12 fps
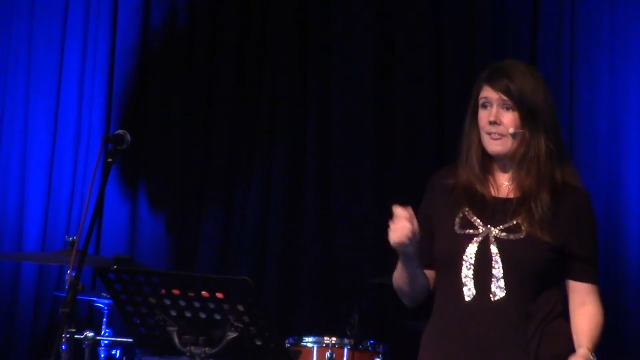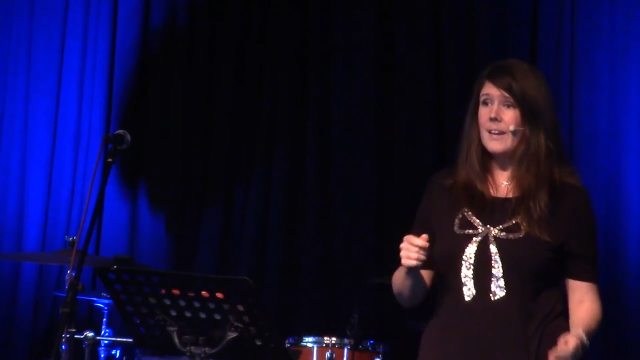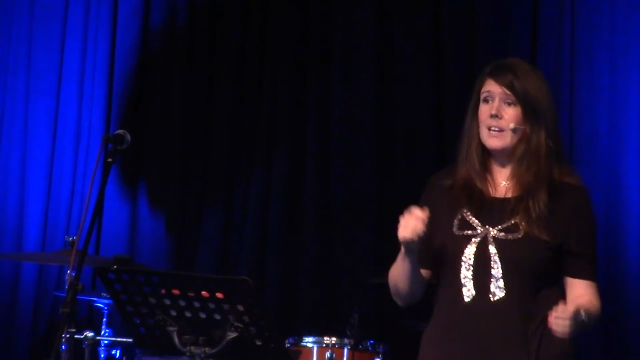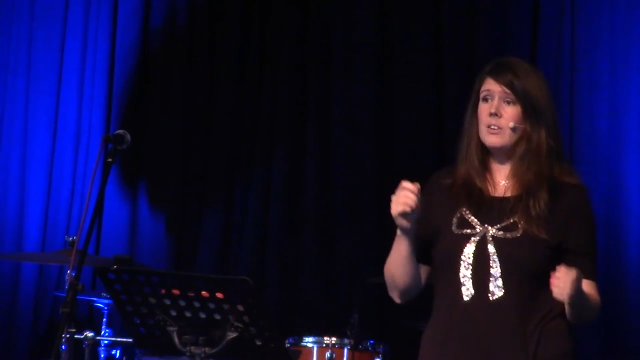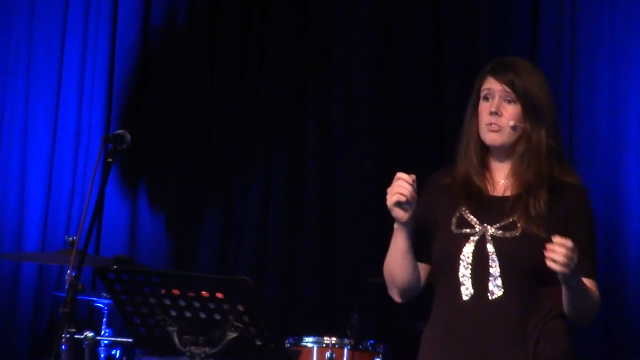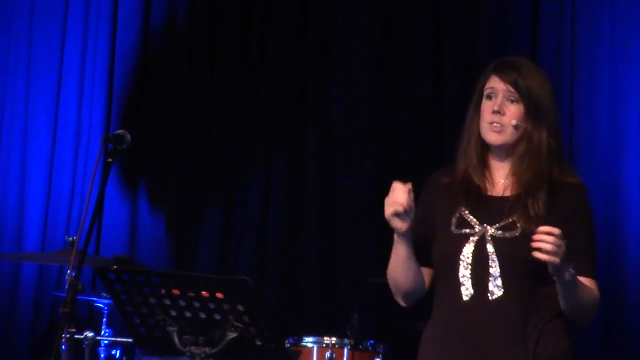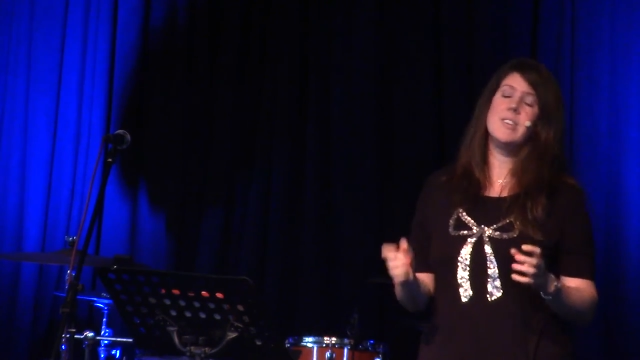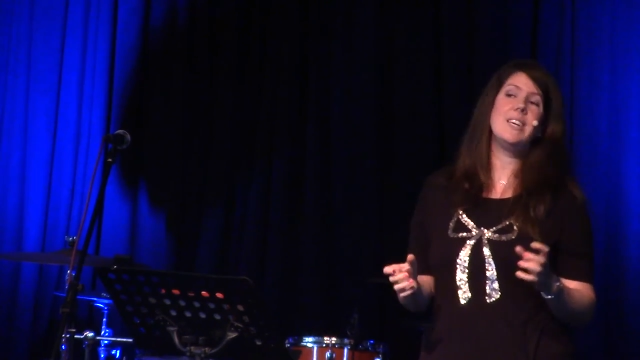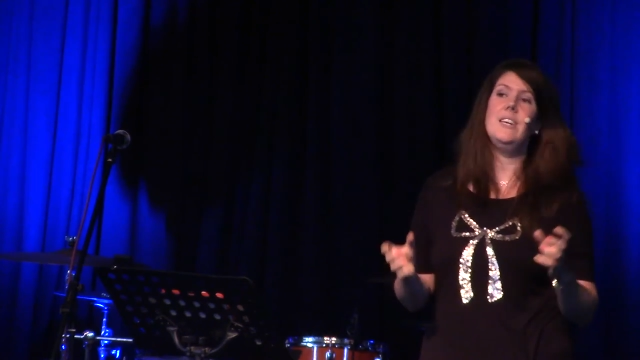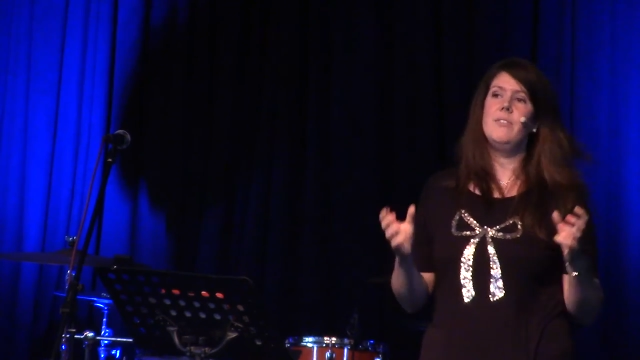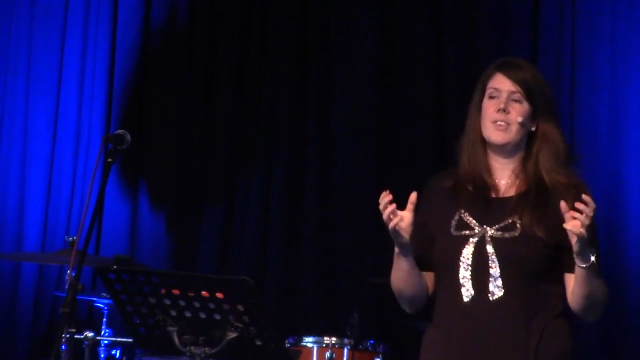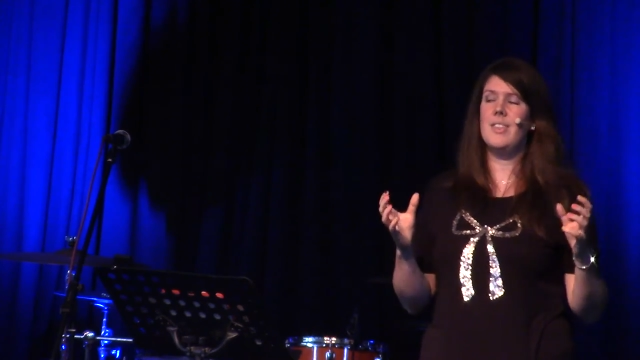They
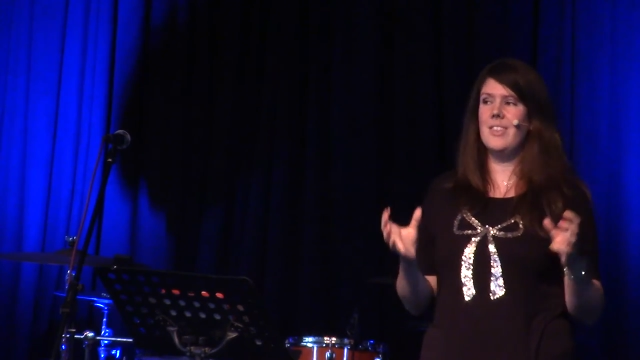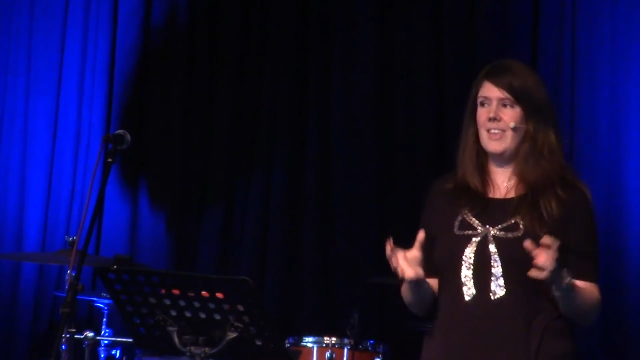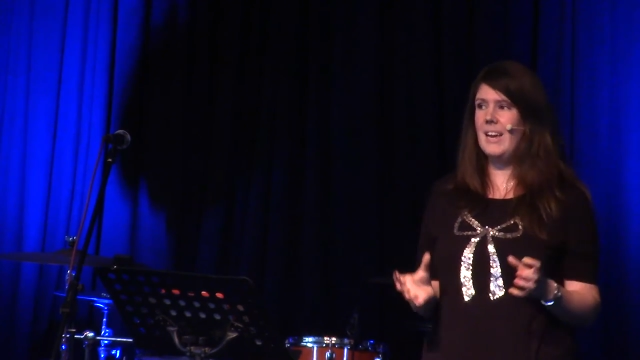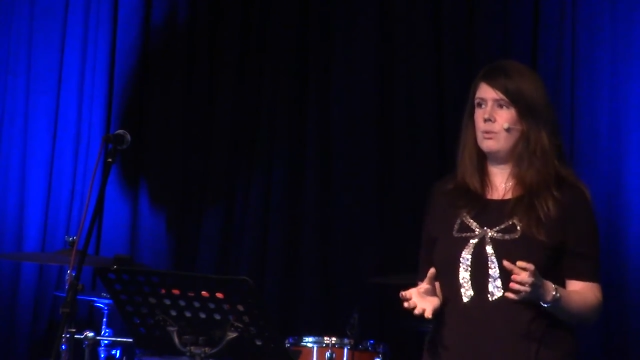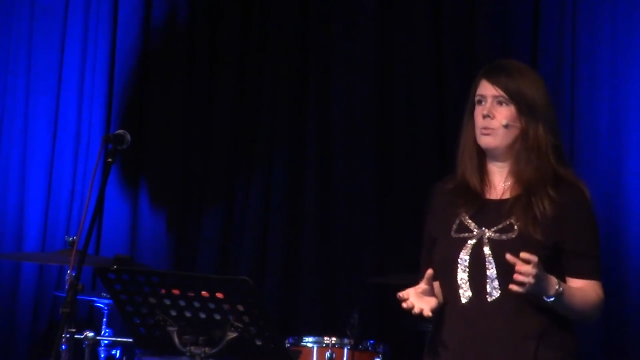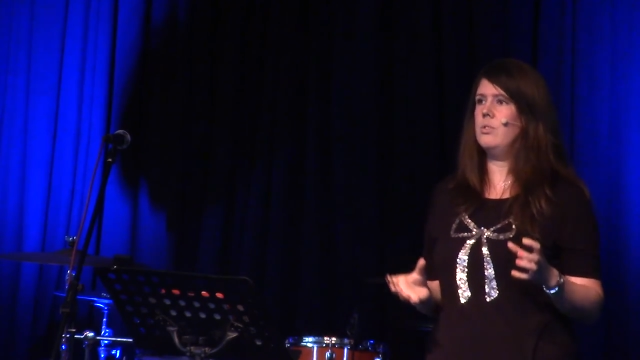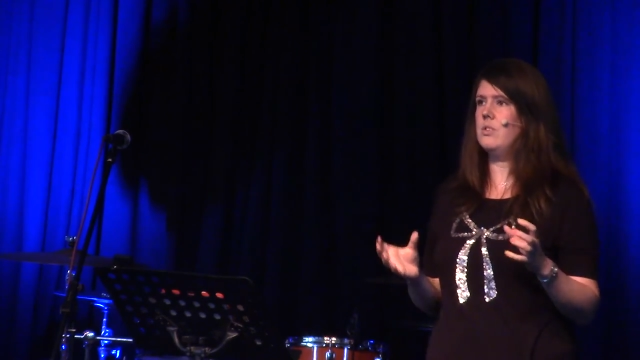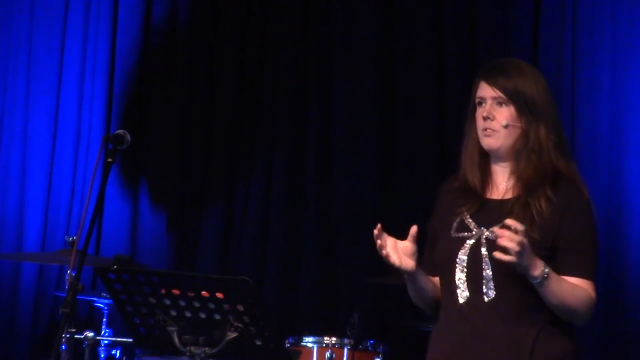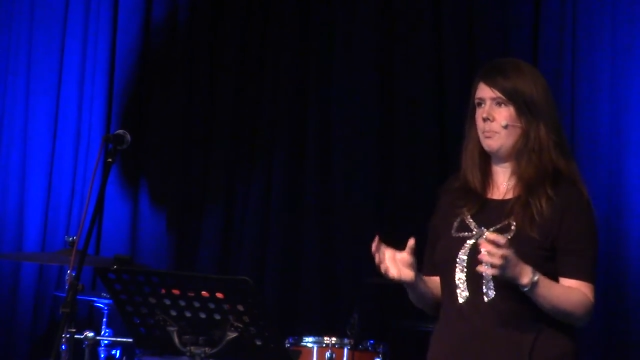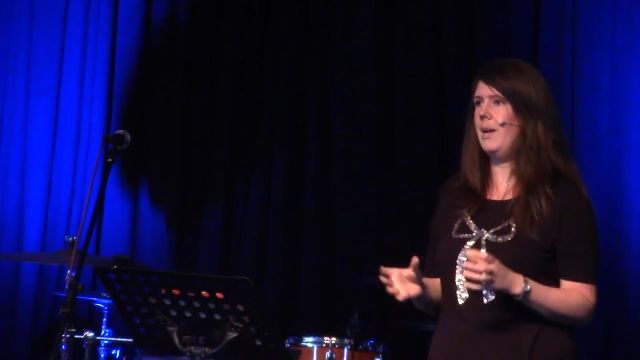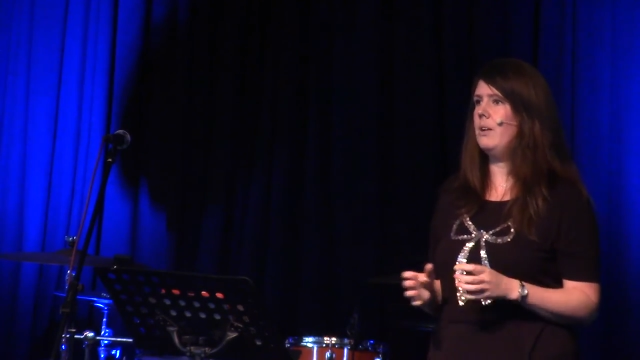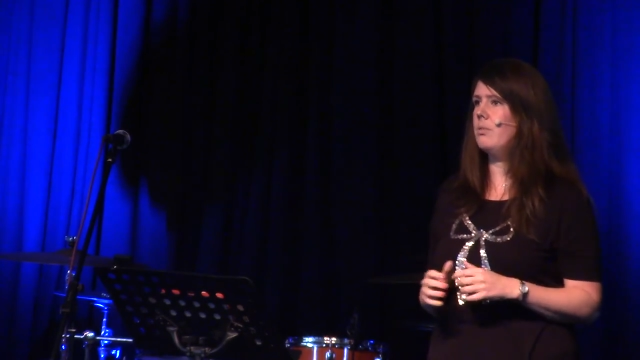received thousands
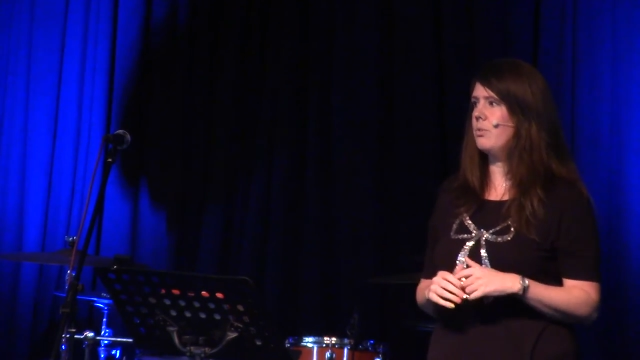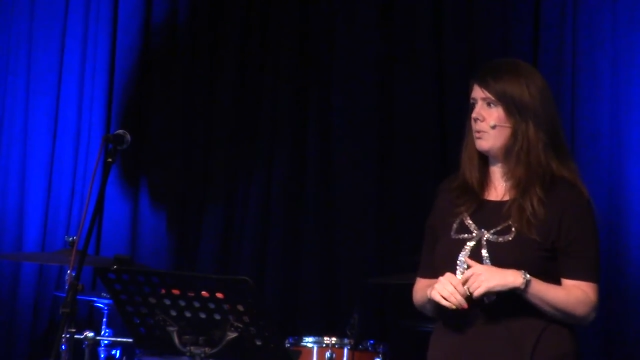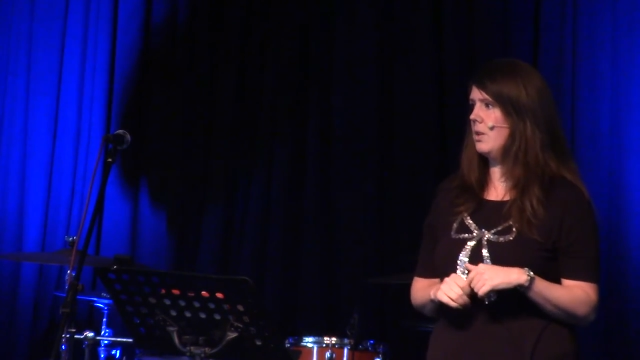of pounds